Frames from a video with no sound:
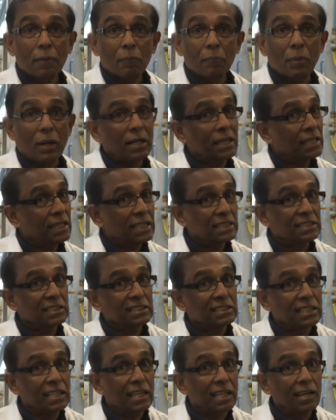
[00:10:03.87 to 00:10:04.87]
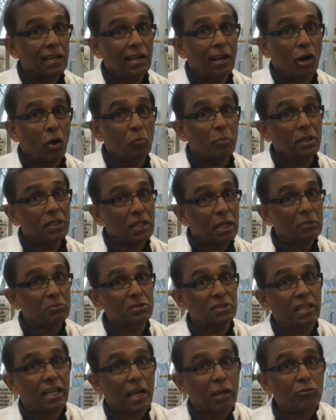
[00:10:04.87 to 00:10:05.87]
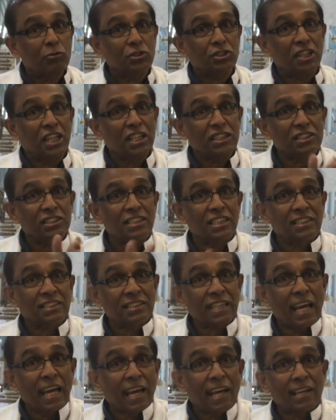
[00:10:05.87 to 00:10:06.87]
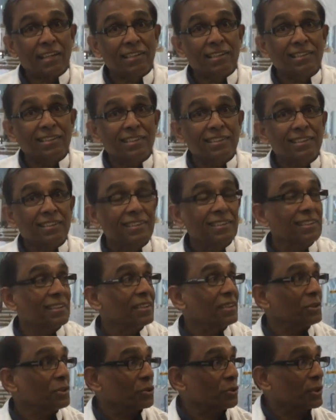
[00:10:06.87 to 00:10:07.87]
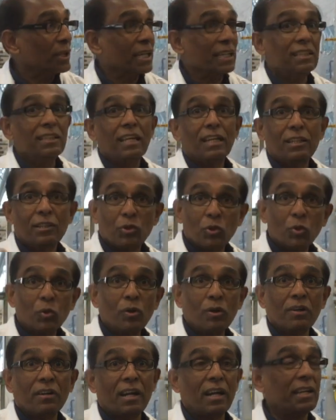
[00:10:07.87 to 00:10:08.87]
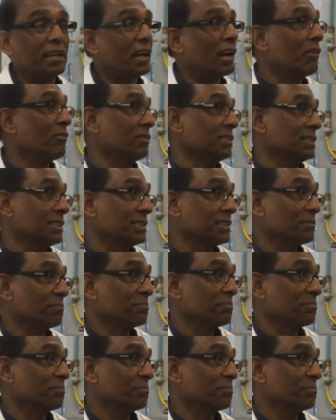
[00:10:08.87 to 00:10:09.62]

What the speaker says: but it doesn't say how many times they had to change the stack to get that total running hours.